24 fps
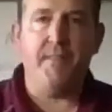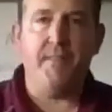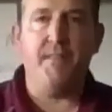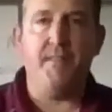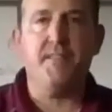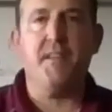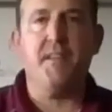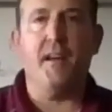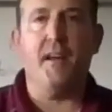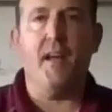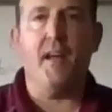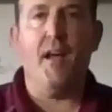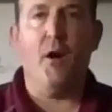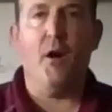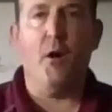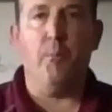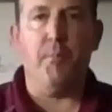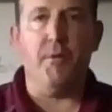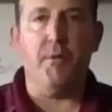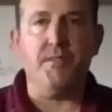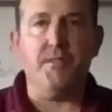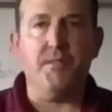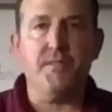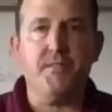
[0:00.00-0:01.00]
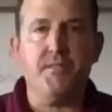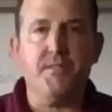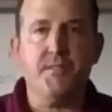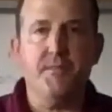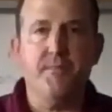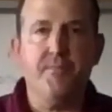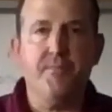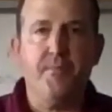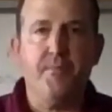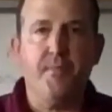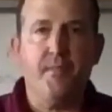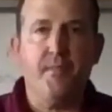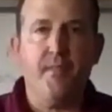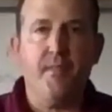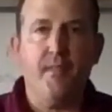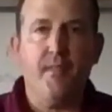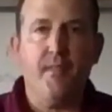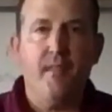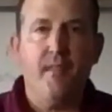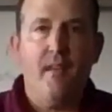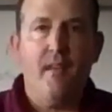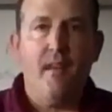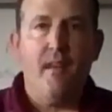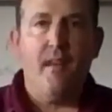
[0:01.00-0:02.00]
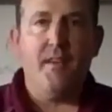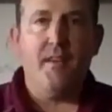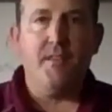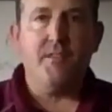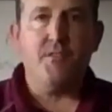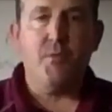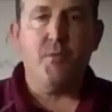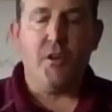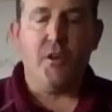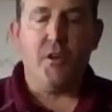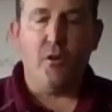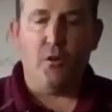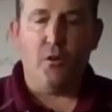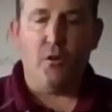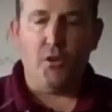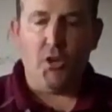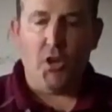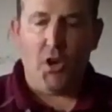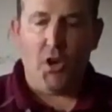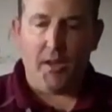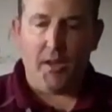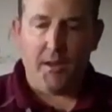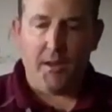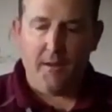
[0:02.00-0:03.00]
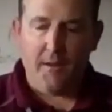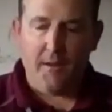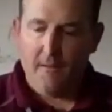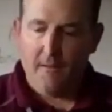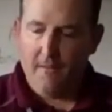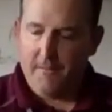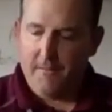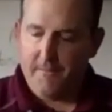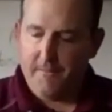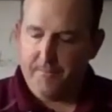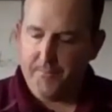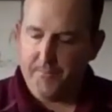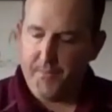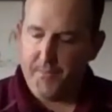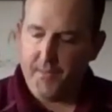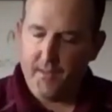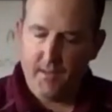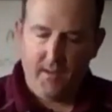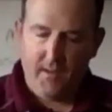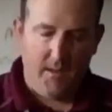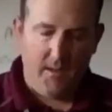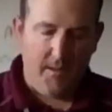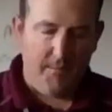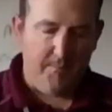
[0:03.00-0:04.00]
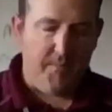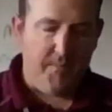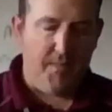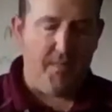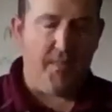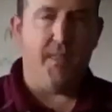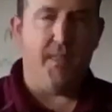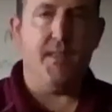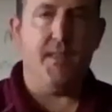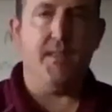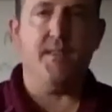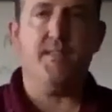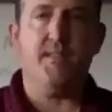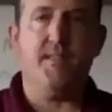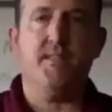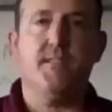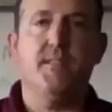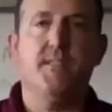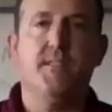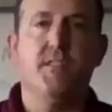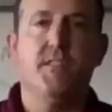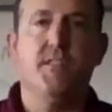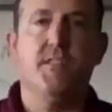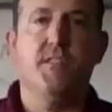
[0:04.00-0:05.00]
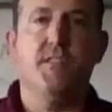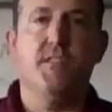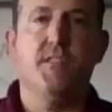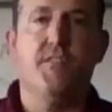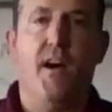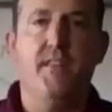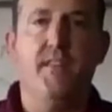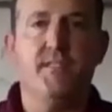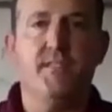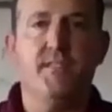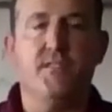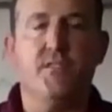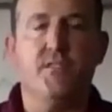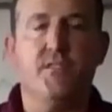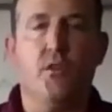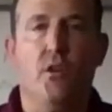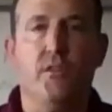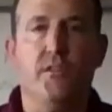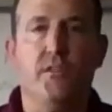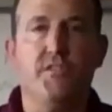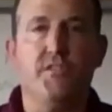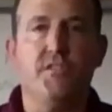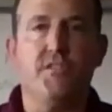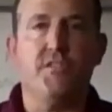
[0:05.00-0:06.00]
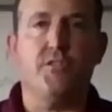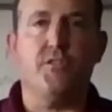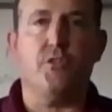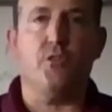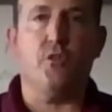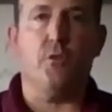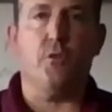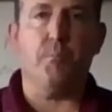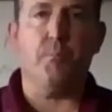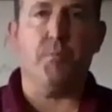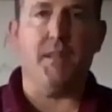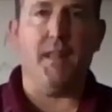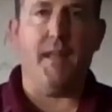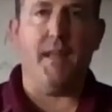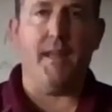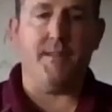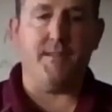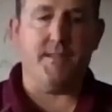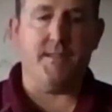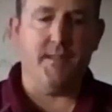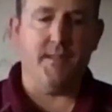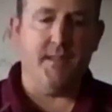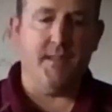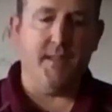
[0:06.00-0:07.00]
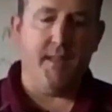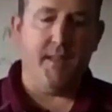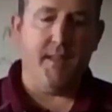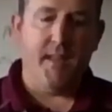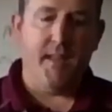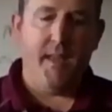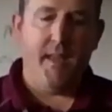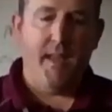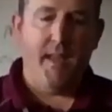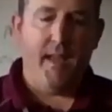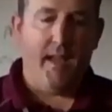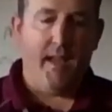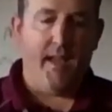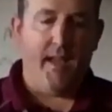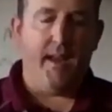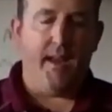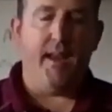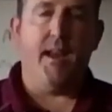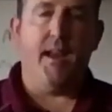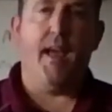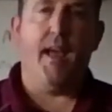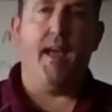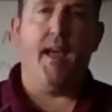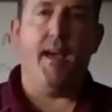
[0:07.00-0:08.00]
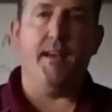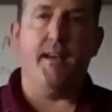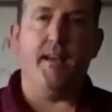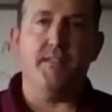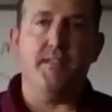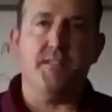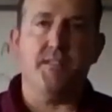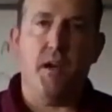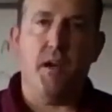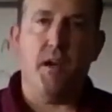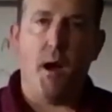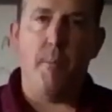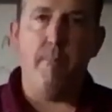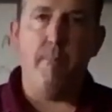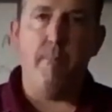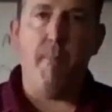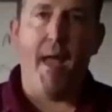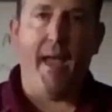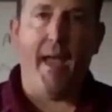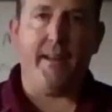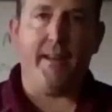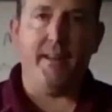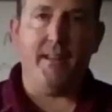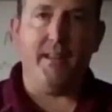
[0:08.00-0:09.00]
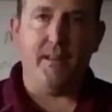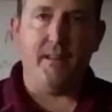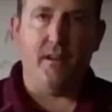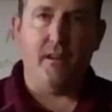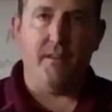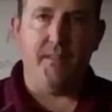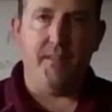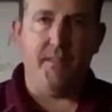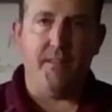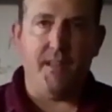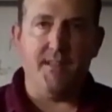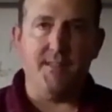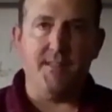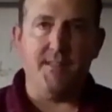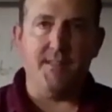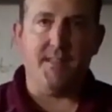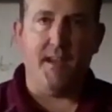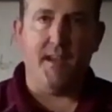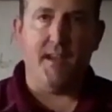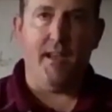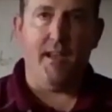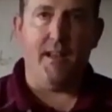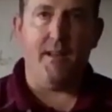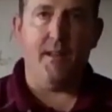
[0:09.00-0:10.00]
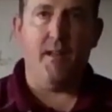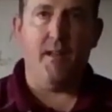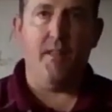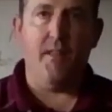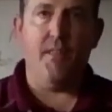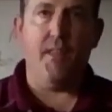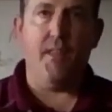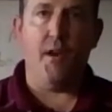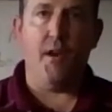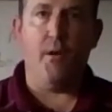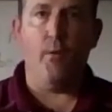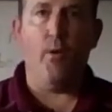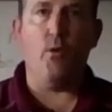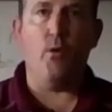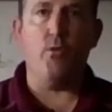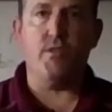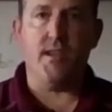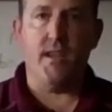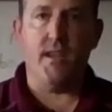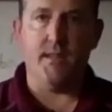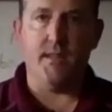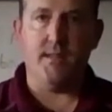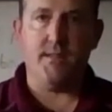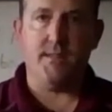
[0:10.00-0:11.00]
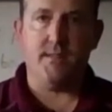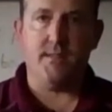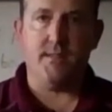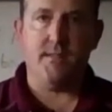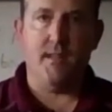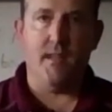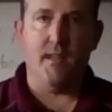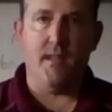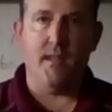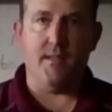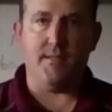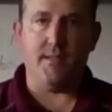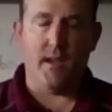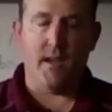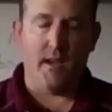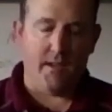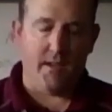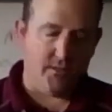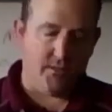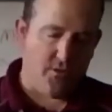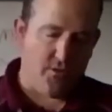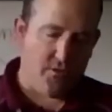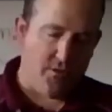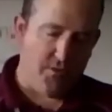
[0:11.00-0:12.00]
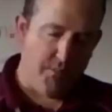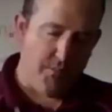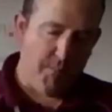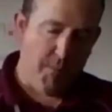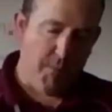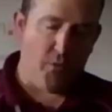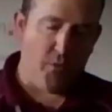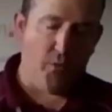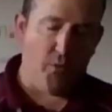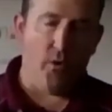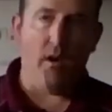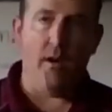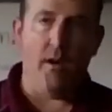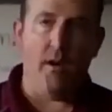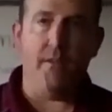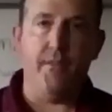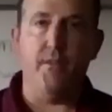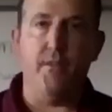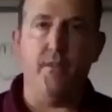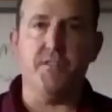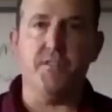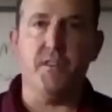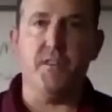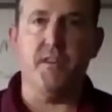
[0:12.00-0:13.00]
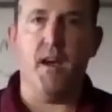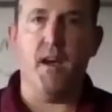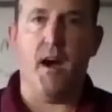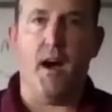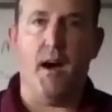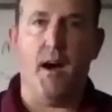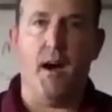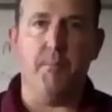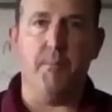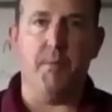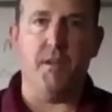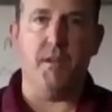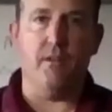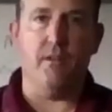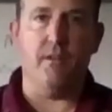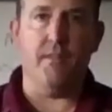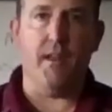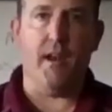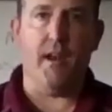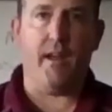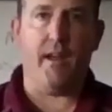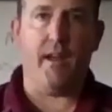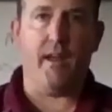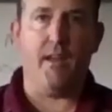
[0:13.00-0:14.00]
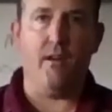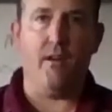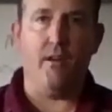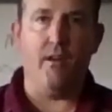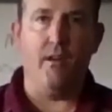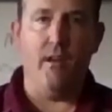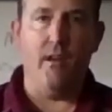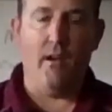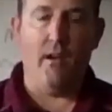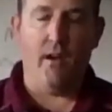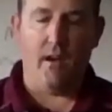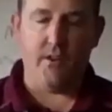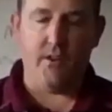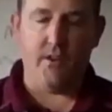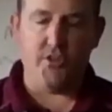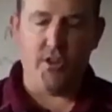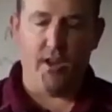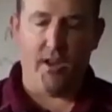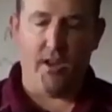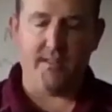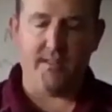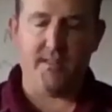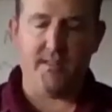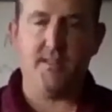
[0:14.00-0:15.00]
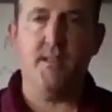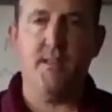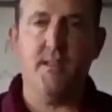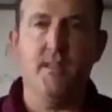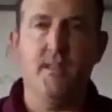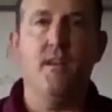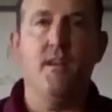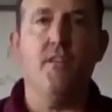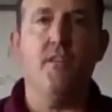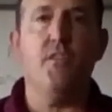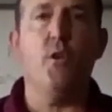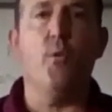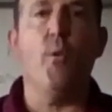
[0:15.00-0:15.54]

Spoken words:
that's going to help us as we go along here. This device is called a stir plate, and it has a magnet on the inside that rotates as I turn the motor on. There's a knob here that I can adjust the